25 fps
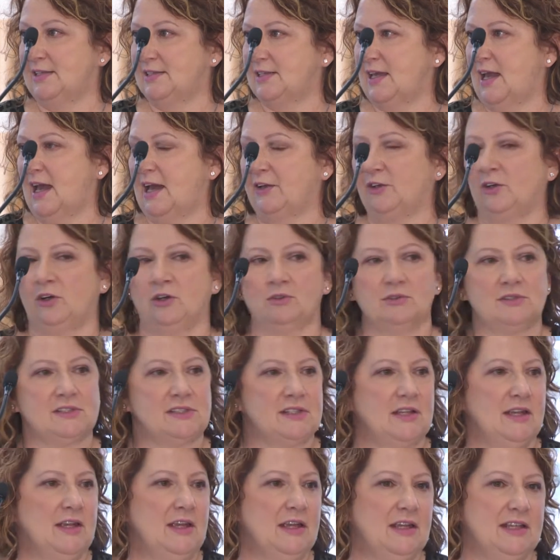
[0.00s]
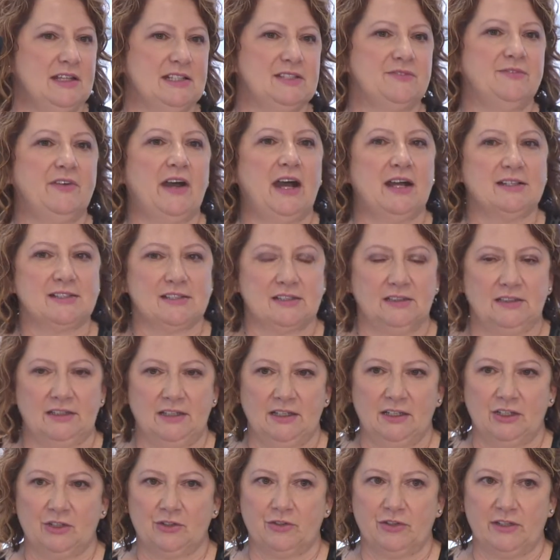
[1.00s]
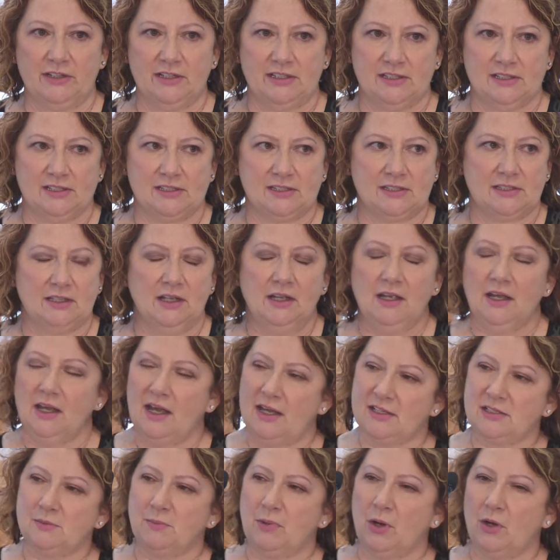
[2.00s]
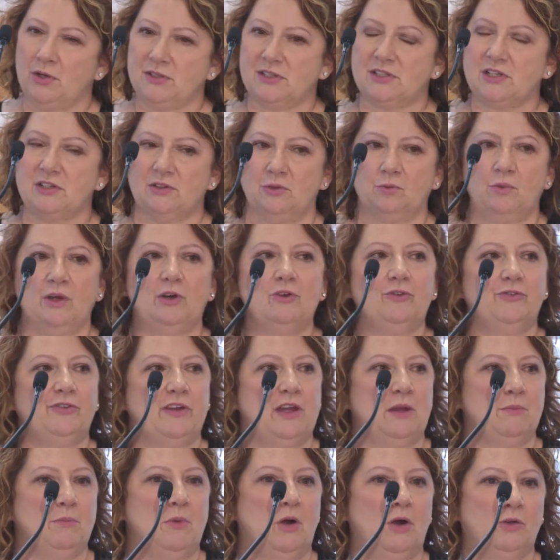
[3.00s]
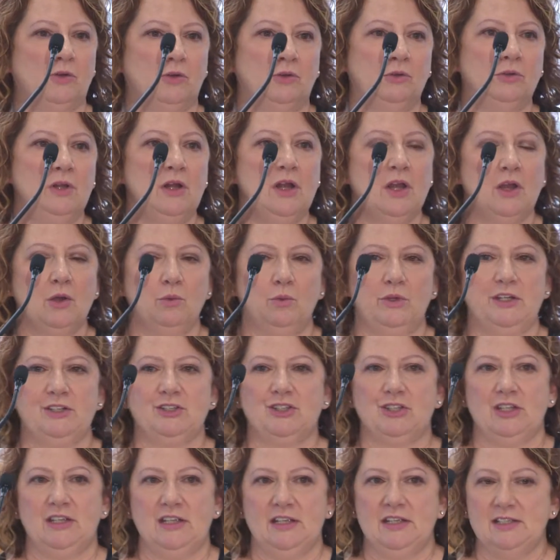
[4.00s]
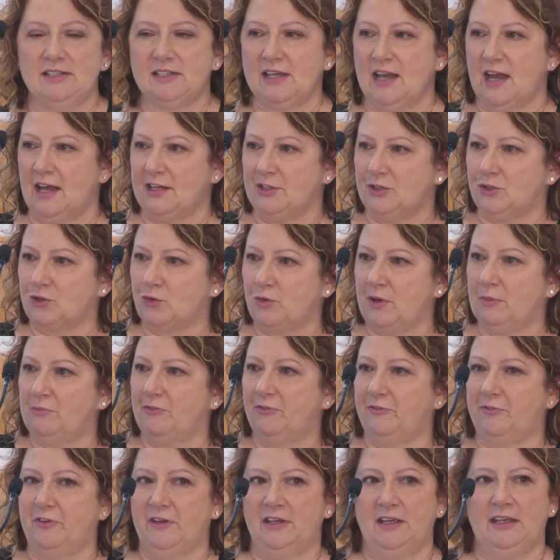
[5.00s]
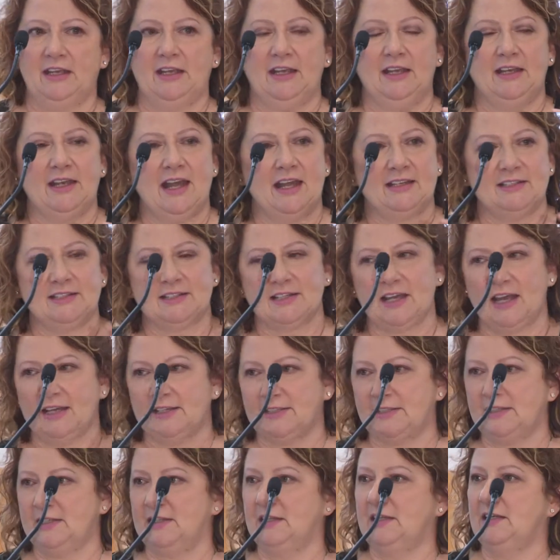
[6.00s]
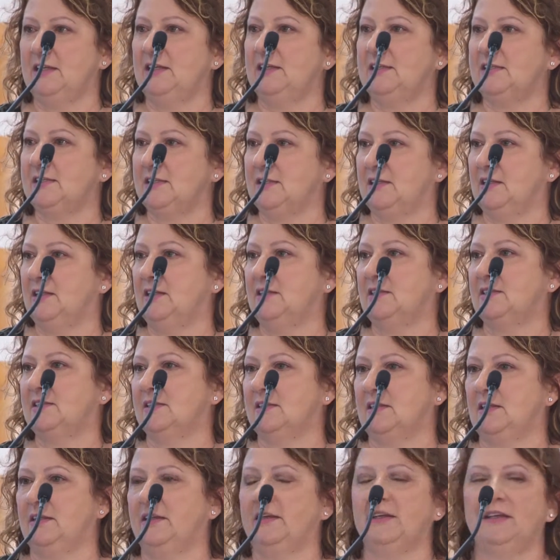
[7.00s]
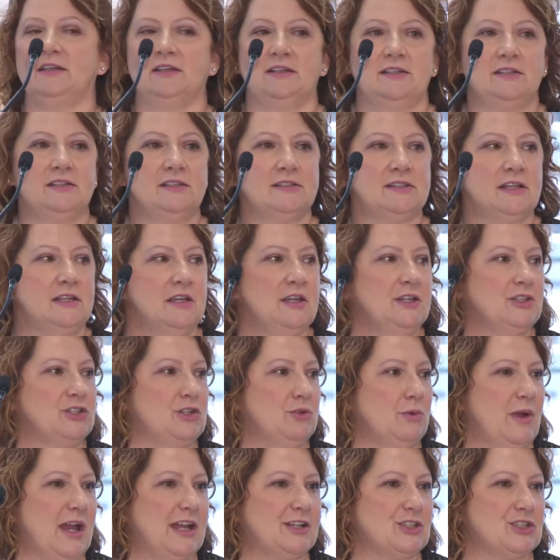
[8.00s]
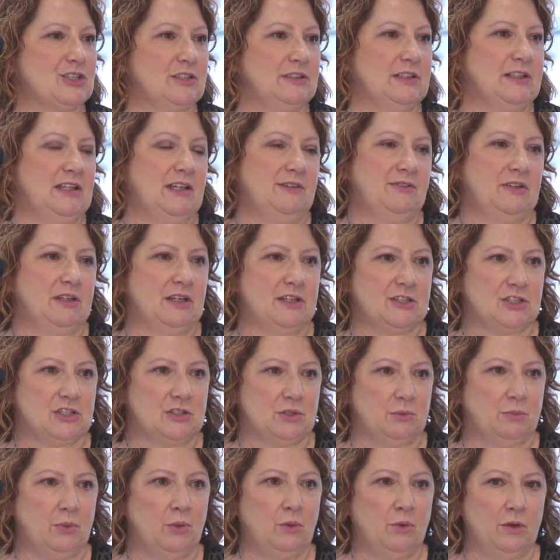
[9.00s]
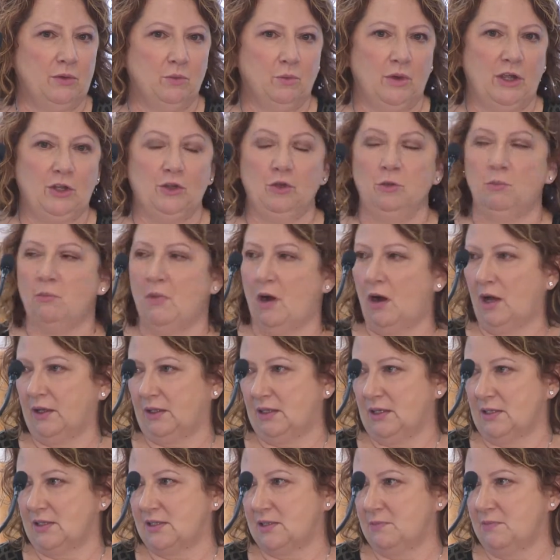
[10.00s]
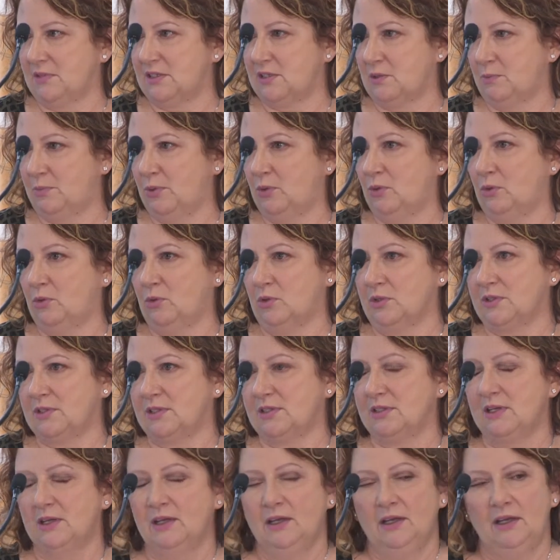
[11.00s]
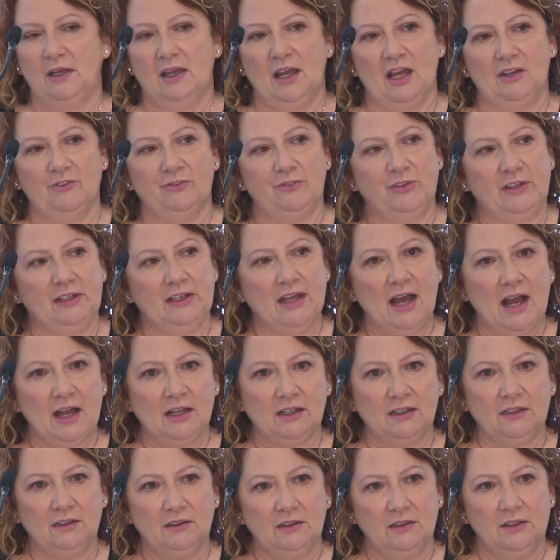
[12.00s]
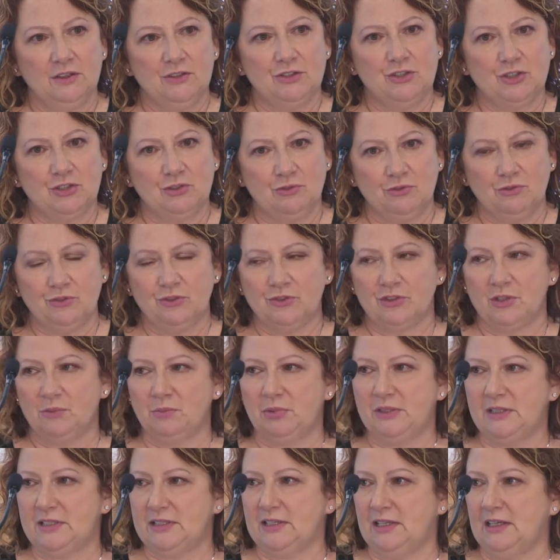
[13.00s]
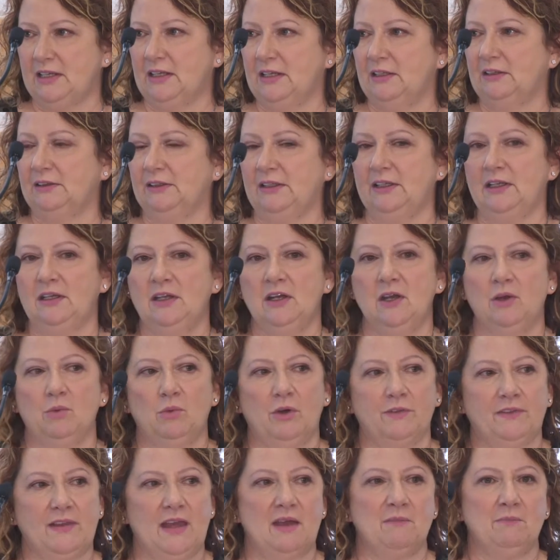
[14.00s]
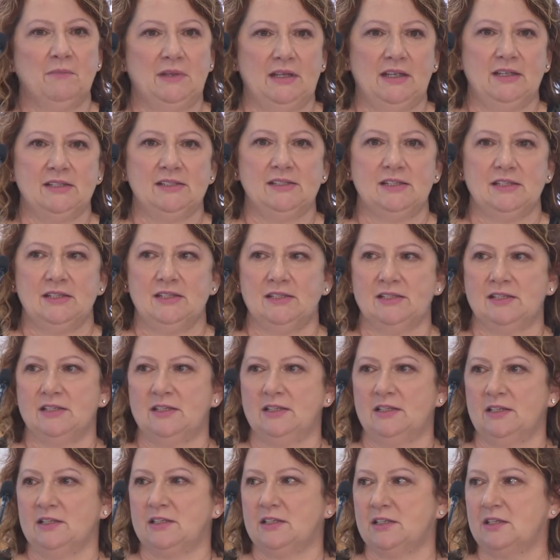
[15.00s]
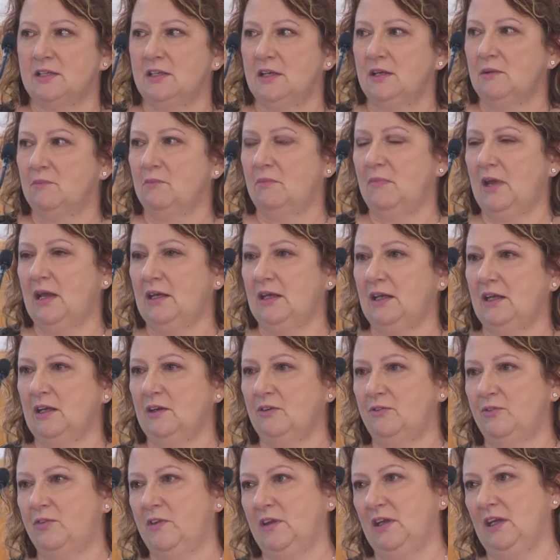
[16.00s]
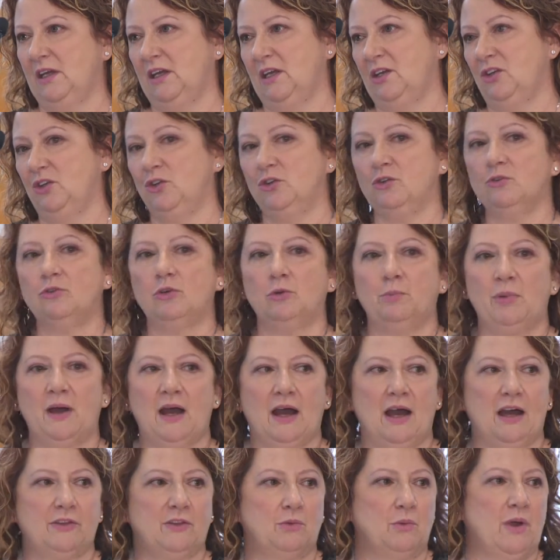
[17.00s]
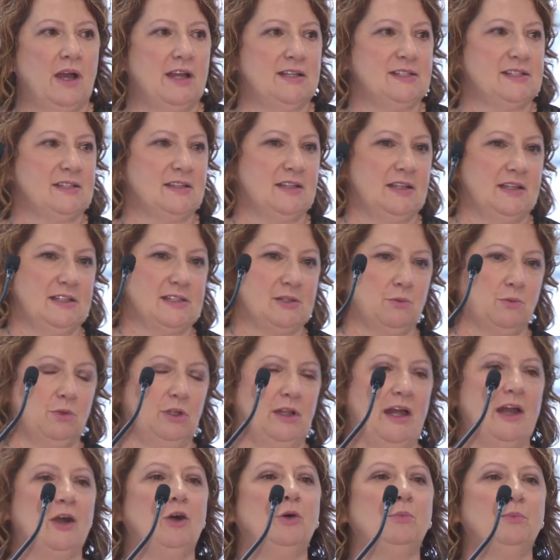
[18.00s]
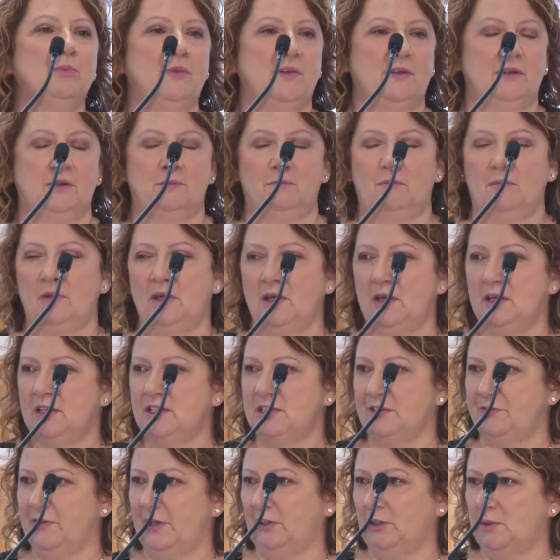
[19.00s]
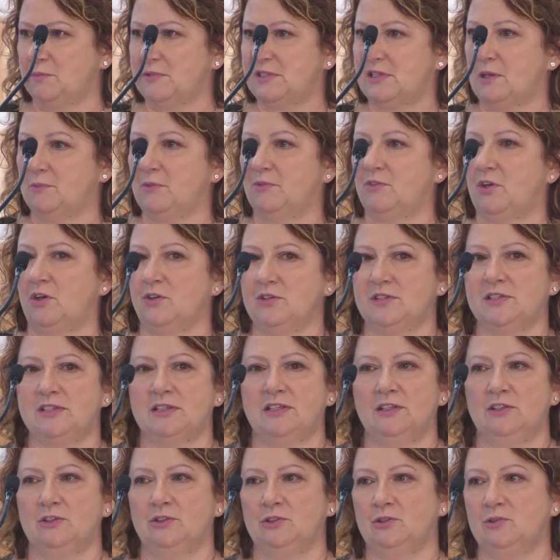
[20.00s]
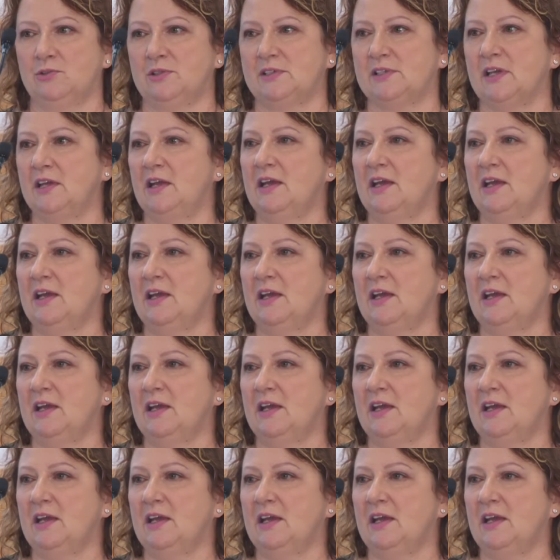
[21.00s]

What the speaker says: adults is vastly increased, as opposed to the welfare model, which is a drip feed, and it takes years and years and years to actually even get to the point where you might get some supports. And for young children particularly, what that means is that many of the neural pathways and things that will help them develop some of those skills,